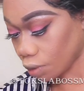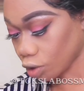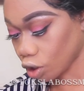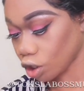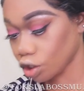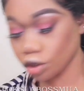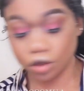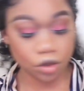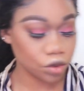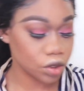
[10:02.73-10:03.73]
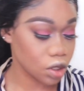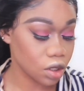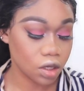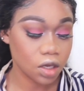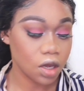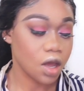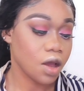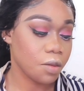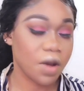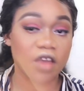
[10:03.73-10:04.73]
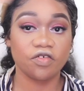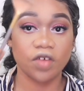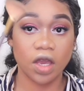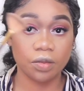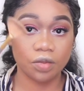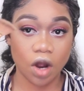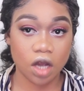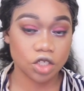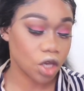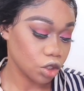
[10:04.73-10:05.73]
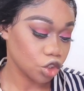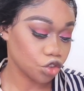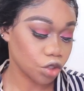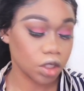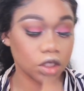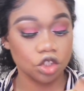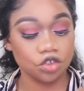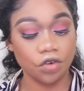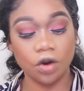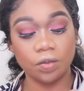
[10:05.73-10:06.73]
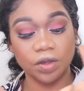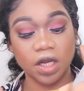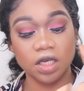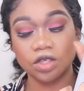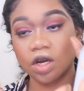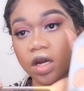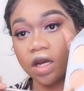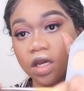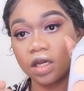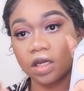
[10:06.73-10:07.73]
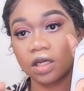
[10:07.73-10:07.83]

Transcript: then I'm gonna use my fan brush in the Trailblazer